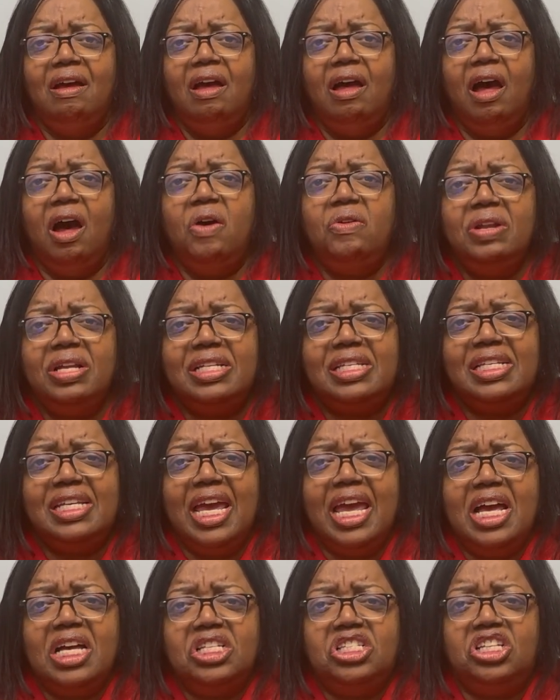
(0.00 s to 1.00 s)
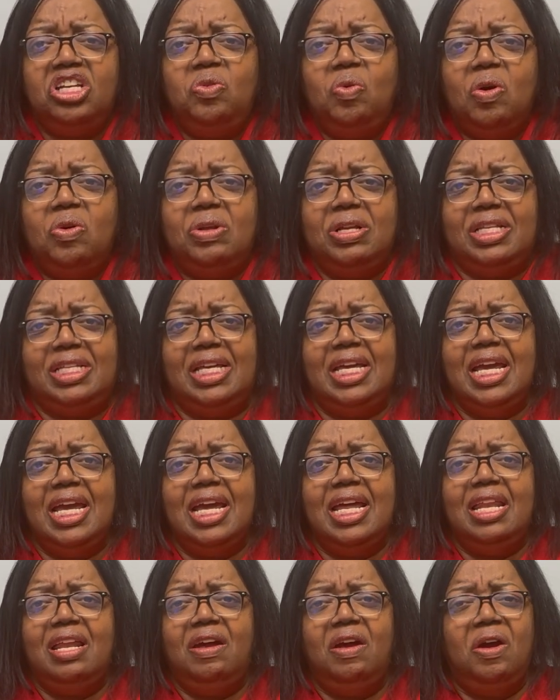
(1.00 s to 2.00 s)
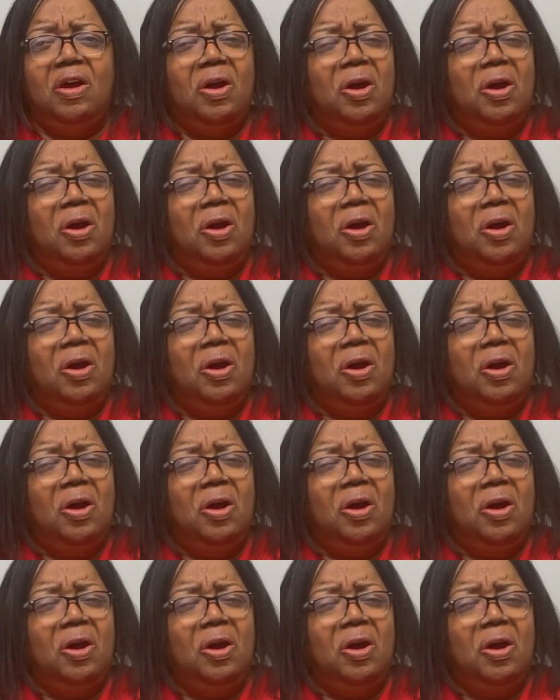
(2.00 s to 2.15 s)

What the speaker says: On the scale 0 to 10,